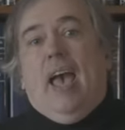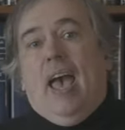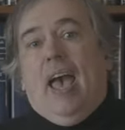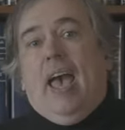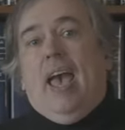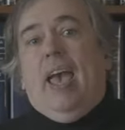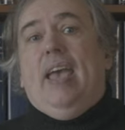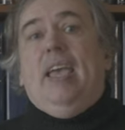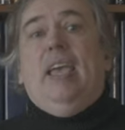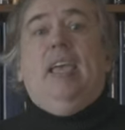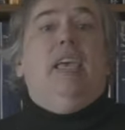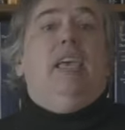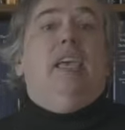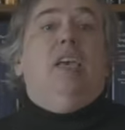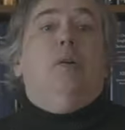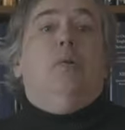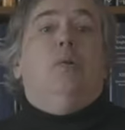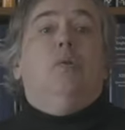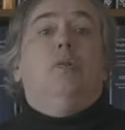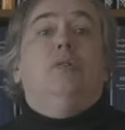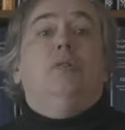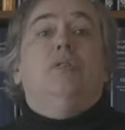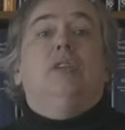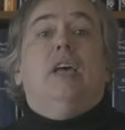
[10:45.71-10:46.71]
A
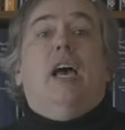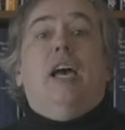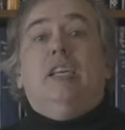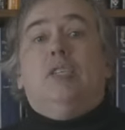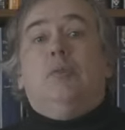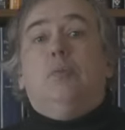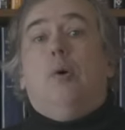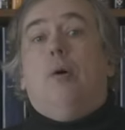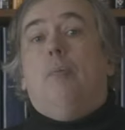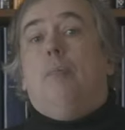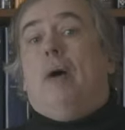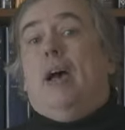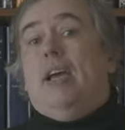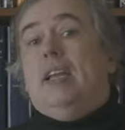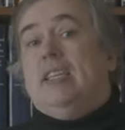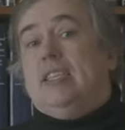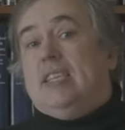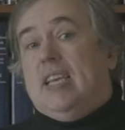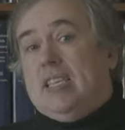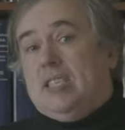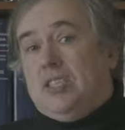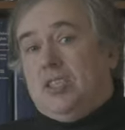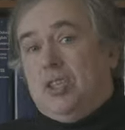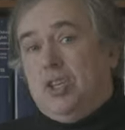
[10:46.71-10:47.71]
equals S one minus
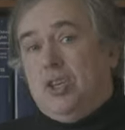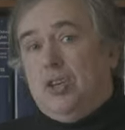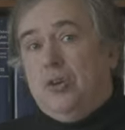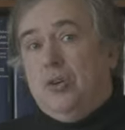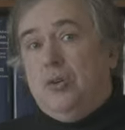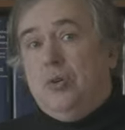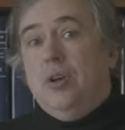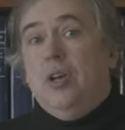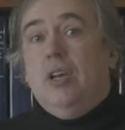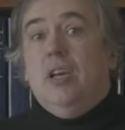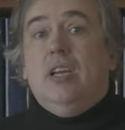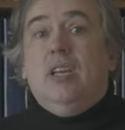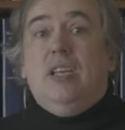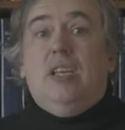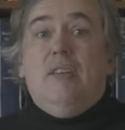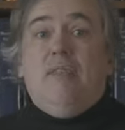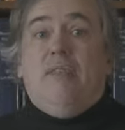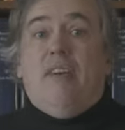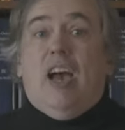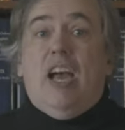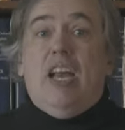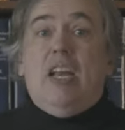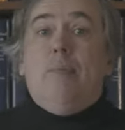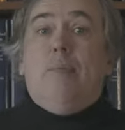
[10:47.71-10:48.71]
S two
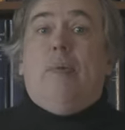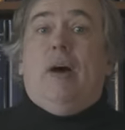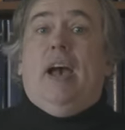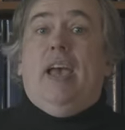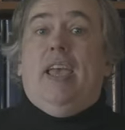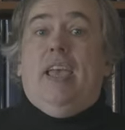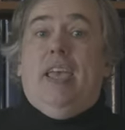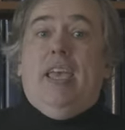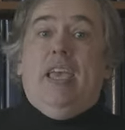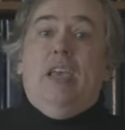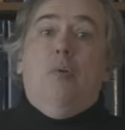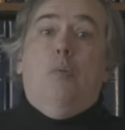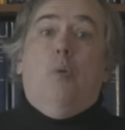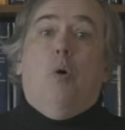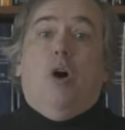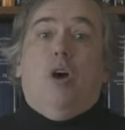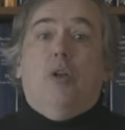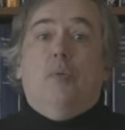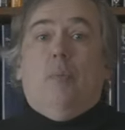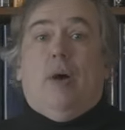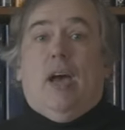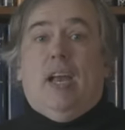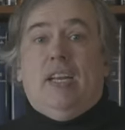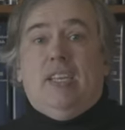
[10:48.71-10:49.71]
divided by E
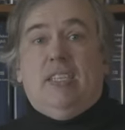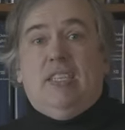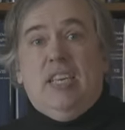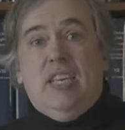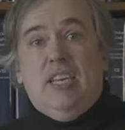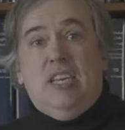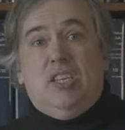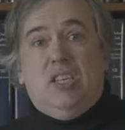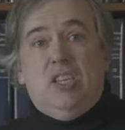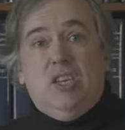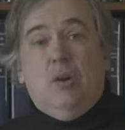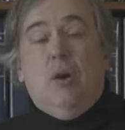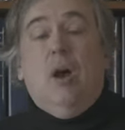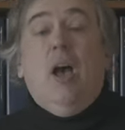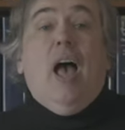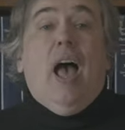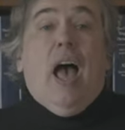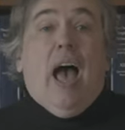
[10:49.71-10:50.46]
one minus E two.